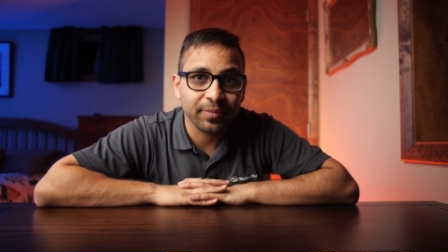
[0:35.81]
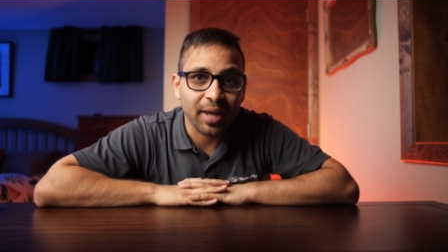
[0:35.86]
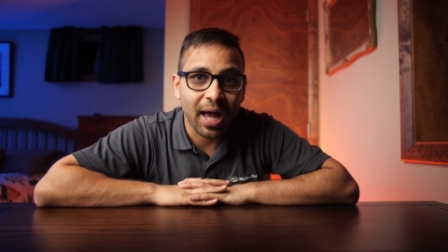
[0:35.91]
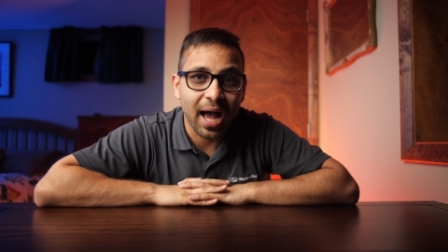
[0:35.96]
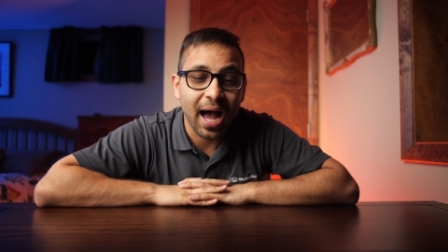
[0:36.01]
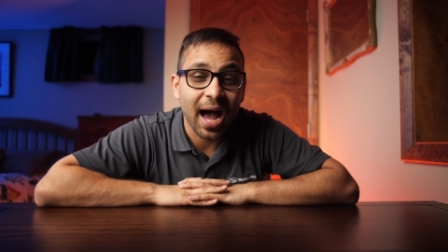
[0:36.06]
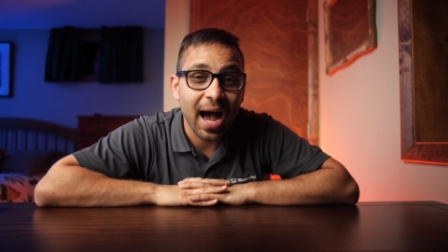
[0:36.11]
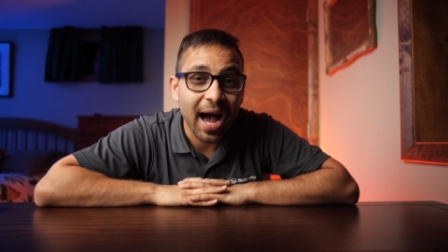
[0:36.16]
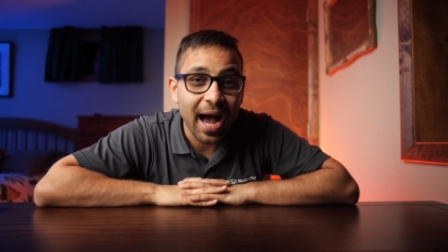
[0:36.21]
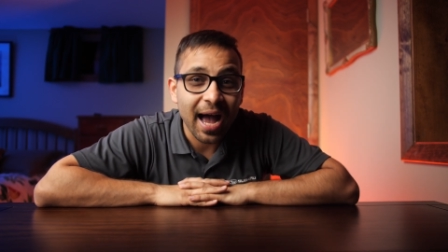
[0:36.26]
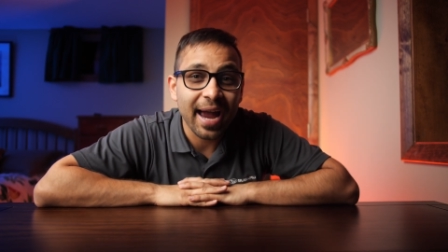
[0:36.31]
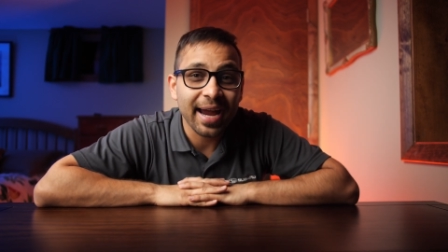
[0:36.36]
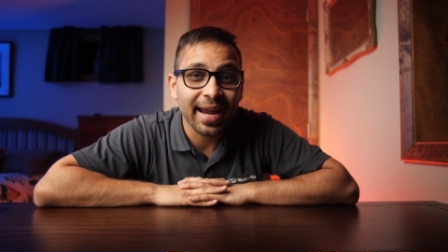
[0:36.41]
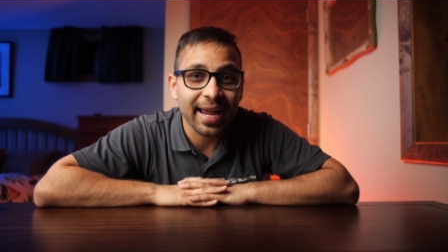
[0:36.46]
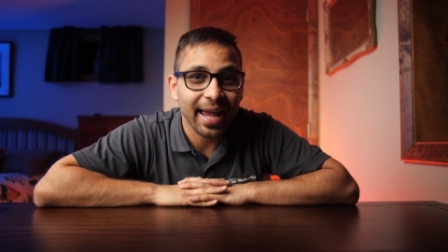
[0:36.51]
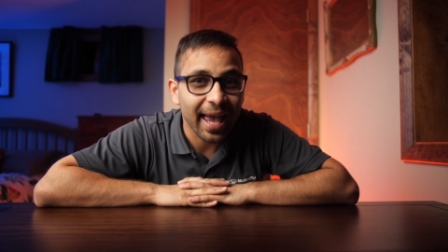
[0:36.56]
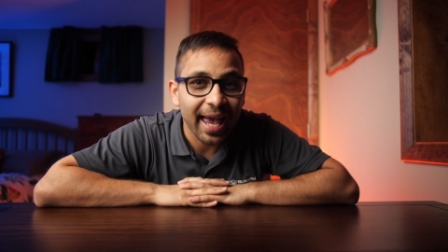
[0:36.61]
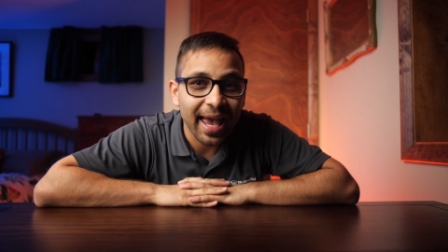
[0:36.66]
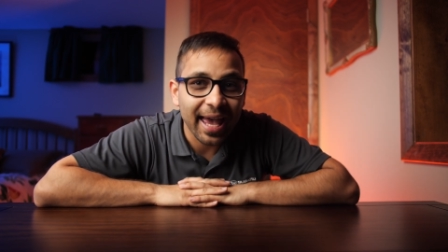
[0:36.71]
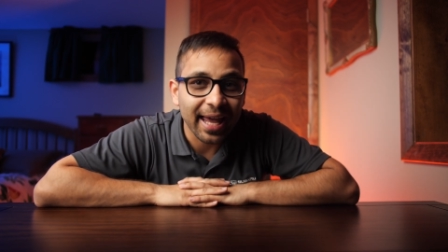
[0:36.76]

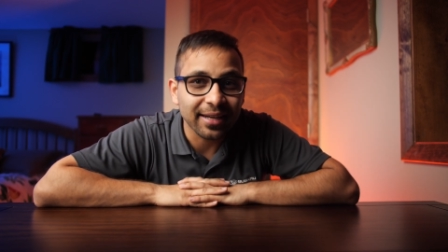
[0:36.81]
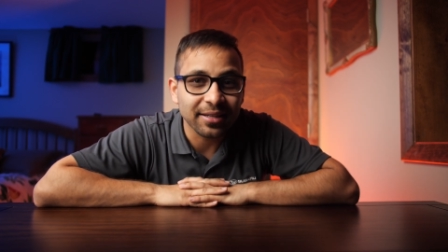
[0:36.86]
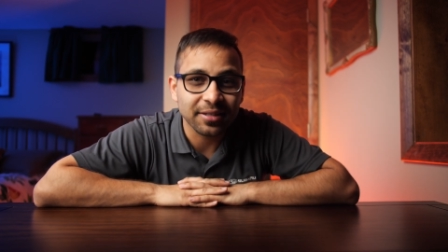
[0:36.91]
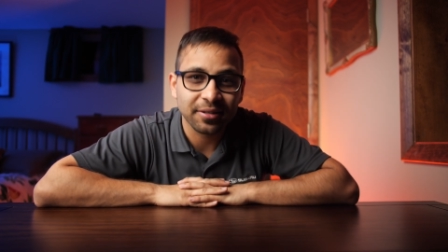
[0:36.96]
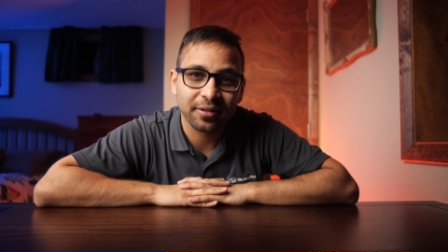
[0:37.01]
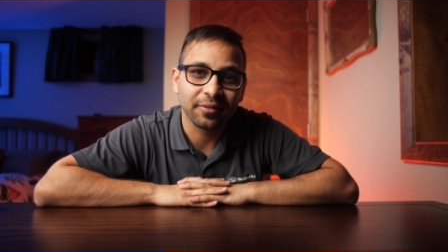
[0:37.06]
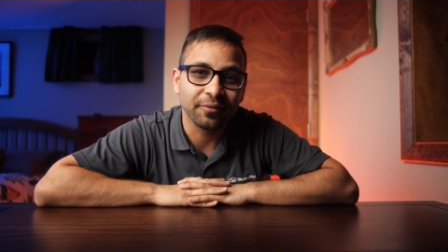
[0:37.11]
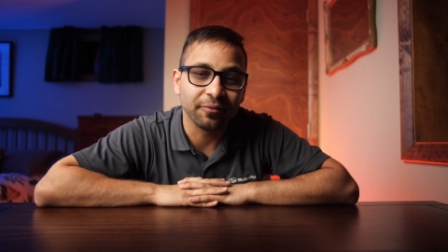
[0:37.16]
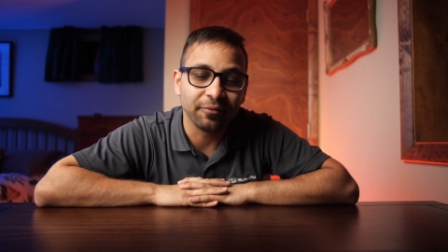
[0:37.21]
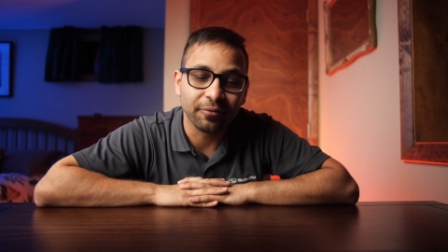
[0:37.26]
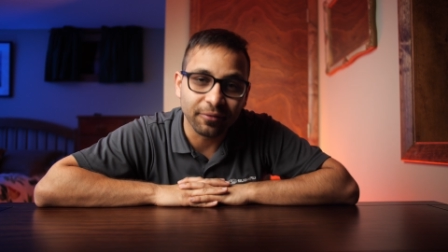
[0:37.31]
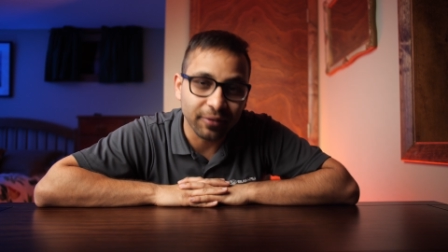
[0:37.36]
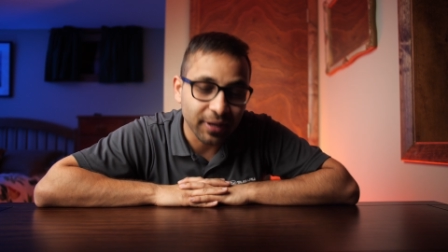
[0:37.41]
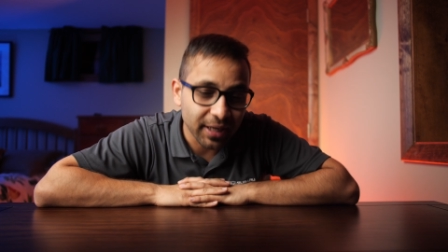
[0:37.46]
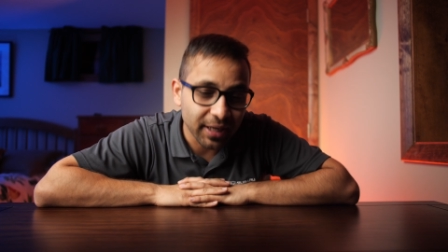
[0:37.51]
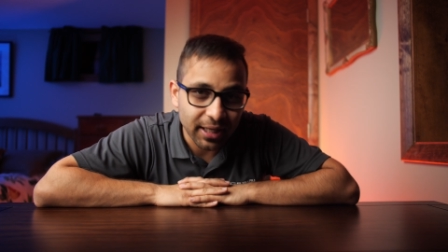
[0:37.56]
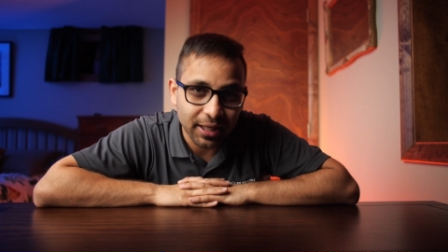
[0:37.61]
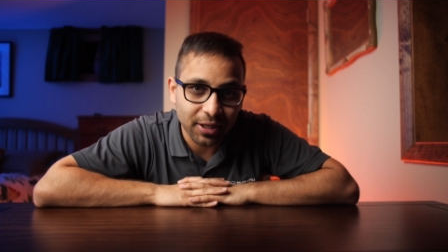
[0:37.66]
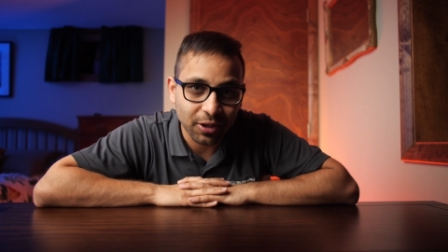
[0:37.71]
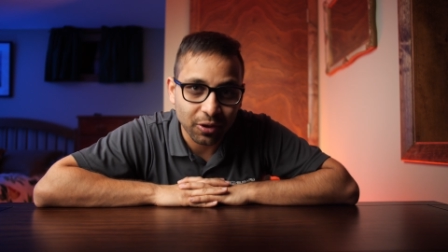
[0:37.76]
high-end
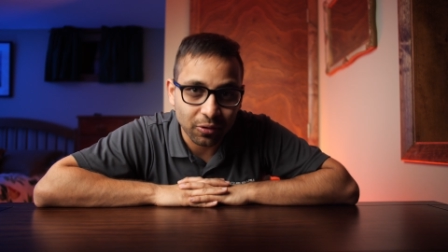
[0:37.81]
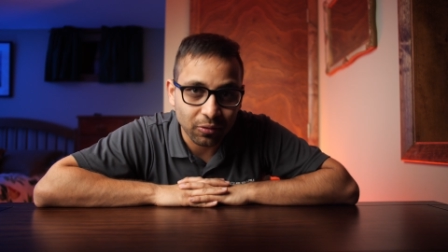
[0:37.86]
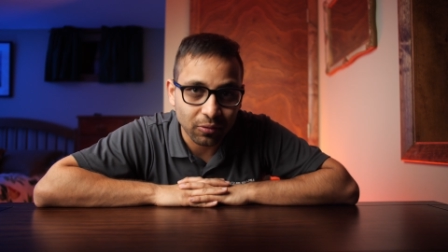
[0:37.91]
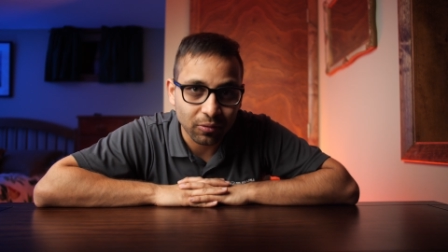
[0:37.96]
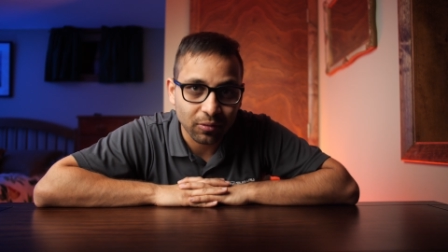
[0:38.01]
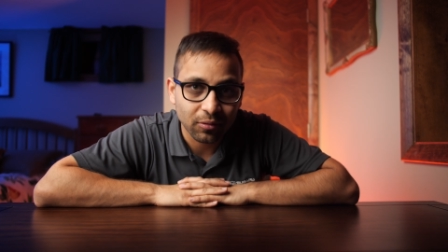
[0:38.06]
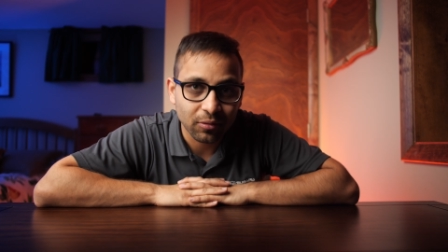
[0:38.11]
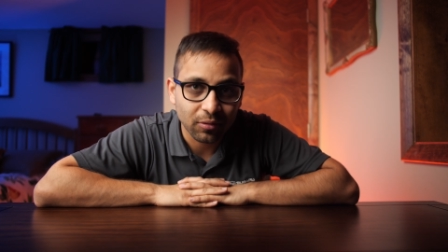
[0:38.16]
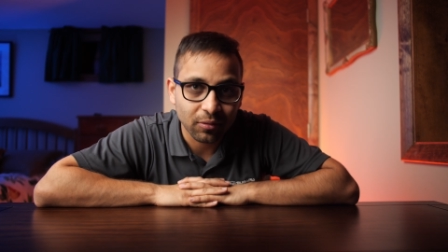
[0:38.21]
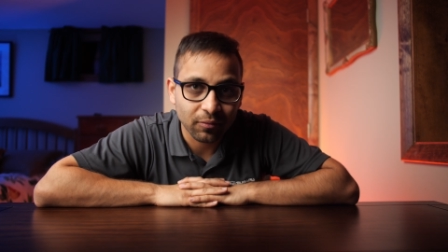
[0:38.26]
video